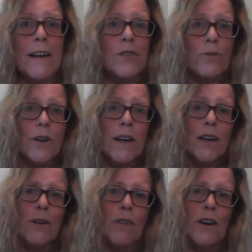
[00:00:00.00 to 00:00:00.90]
three
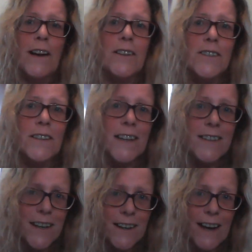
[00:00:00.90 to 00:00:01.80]
who I've actually
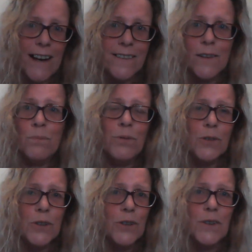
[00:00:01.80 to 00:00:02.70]
dedicated the
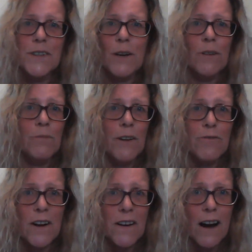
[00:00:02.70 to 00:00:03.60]
book to because they're on the
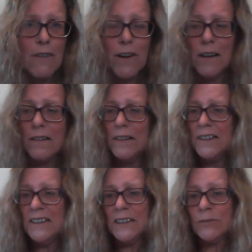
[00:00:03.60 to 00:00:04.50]
front cover.
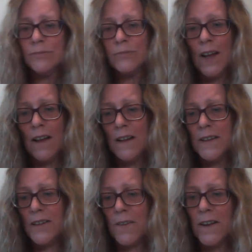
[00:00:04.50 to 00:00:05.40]

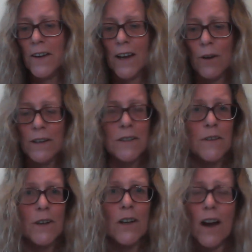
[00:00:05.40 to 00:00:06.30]
So then I go into
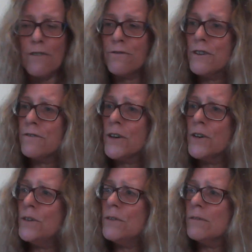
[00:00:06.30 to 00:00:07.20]
the life
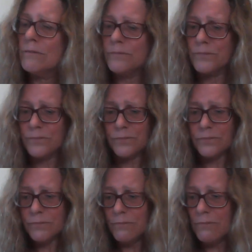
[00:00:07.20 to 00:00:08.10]
review,
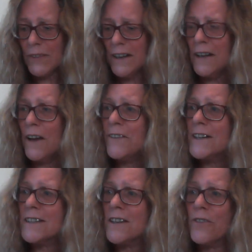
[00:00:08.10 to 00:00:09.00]
you know,
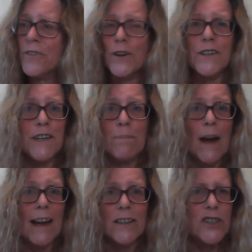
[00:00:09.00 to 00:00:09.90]
that's 30
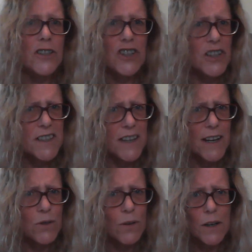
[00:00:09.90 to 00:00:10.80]
pages just there
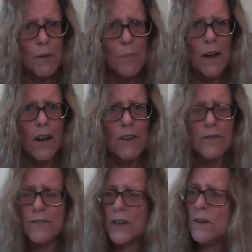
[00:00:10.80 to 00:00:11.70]
talking about my life
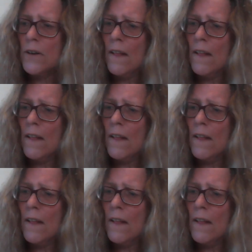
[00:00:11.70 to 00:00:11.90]
review.